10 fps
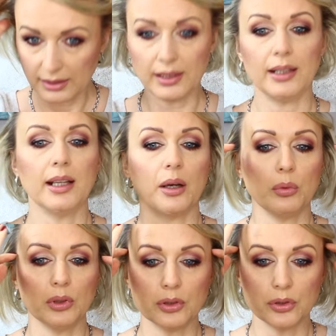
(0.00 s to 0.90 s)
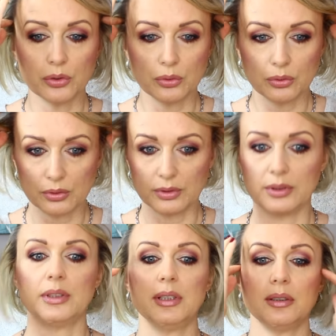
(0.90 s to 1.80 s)
then I will do
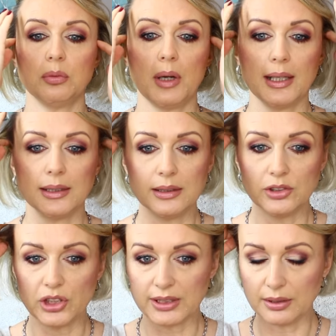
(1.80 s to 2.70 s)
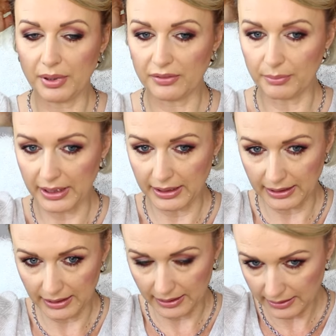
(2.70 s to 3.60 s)
this one just above my
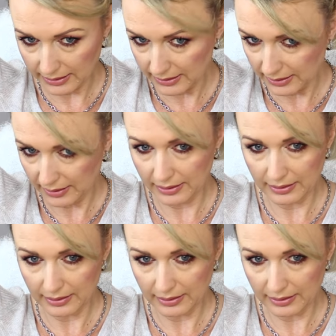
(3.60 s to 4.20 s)
ears